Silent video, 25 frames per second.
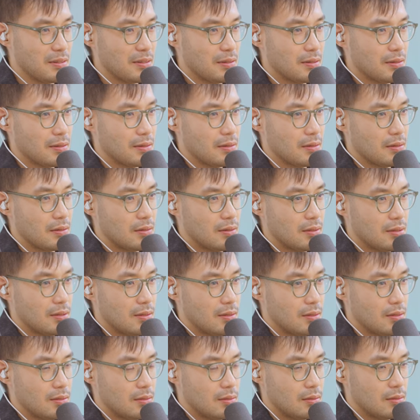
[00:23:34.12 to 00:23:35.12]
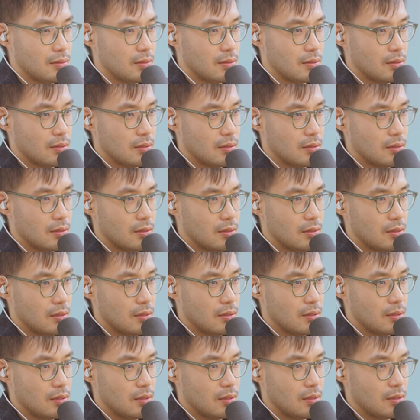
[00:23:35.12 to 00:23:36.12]

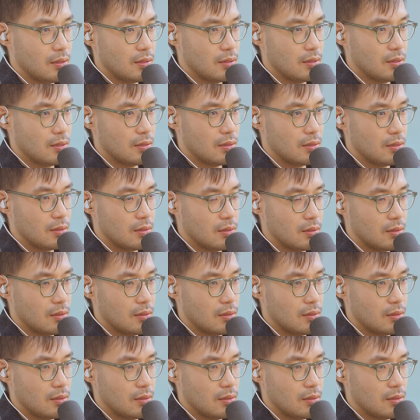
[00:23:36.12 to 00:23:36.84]
The person shown says nothing.